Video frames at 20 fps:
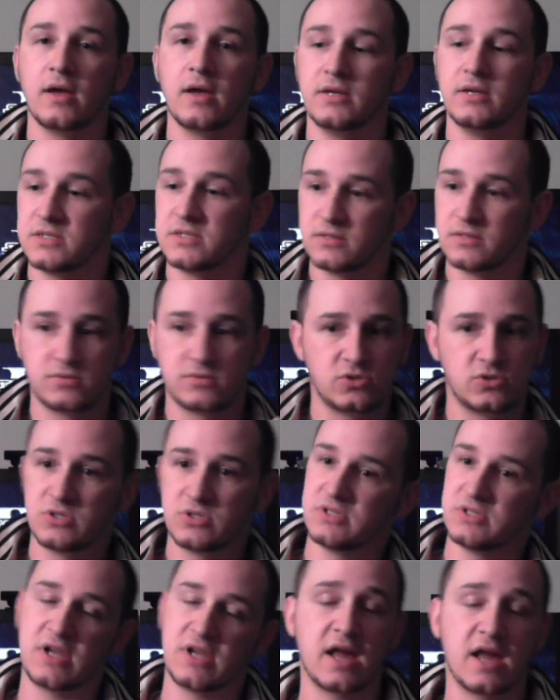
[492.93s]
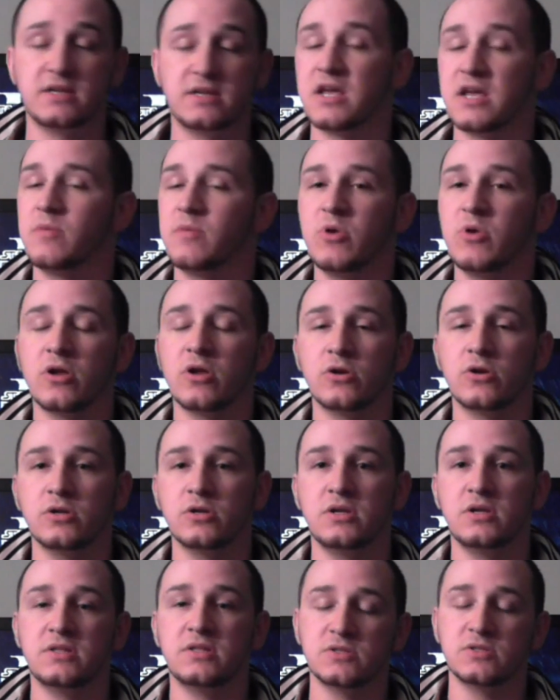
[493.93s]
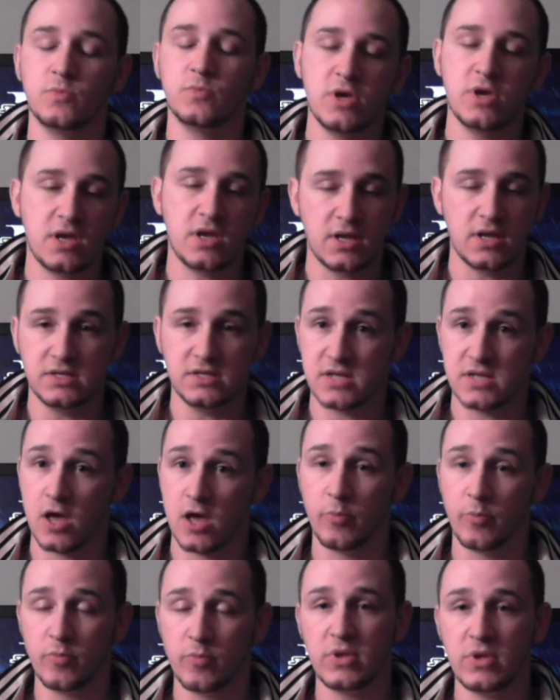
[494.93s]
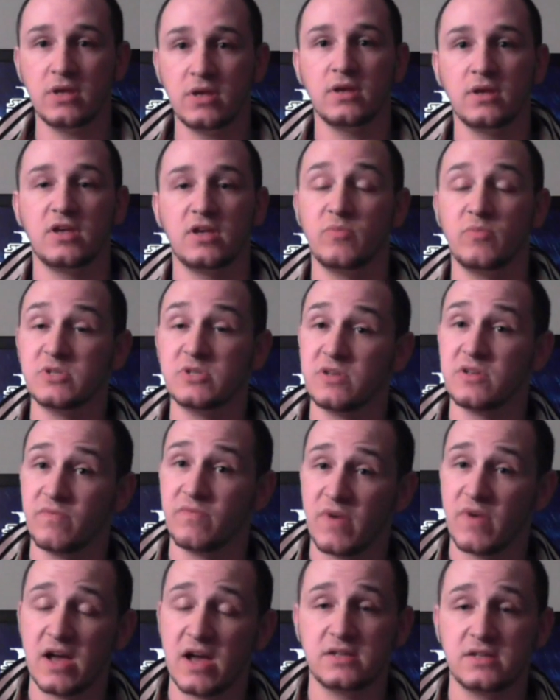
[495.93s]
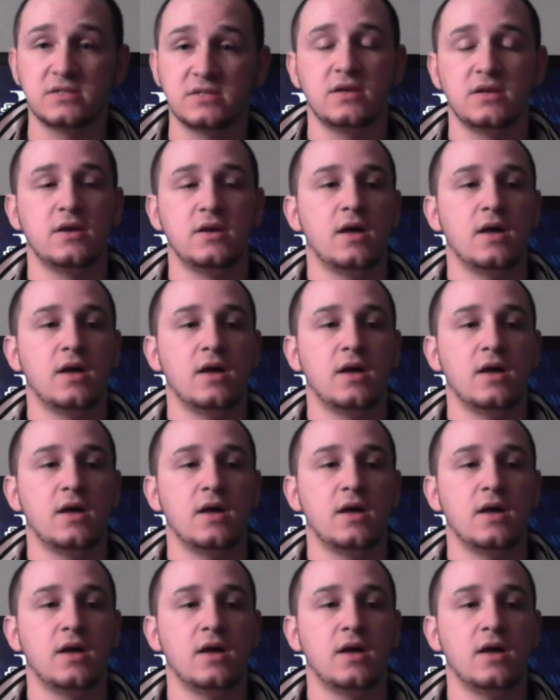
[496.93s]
he's kind of taking me underneath his wing, and he's helping me, giving me some advice.